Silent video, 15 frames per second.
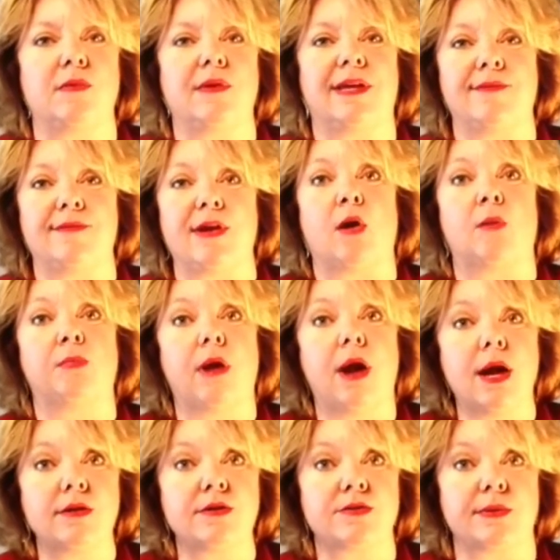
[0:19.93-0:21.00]
giving our
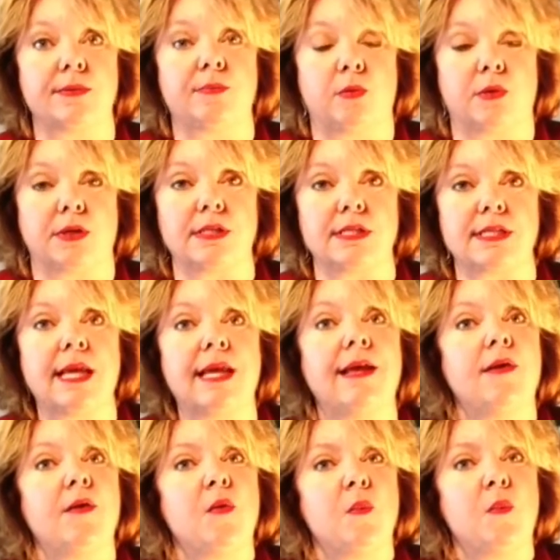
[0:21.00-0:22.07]
progress reports,
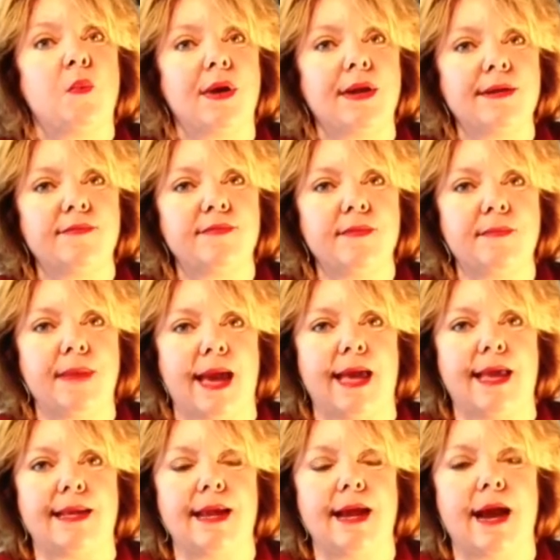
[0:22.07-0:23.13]
one of the
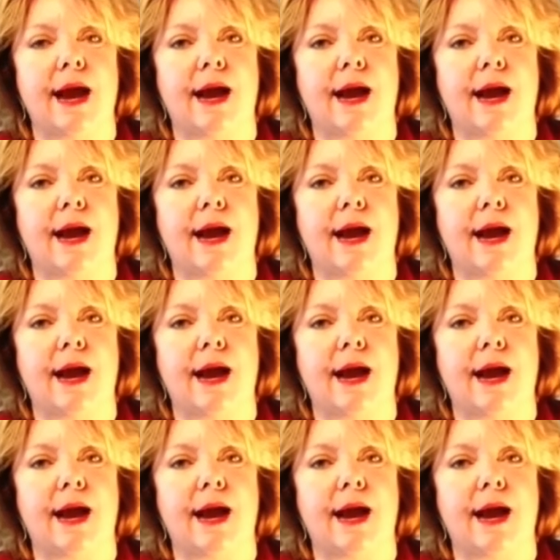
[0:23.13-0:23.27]
men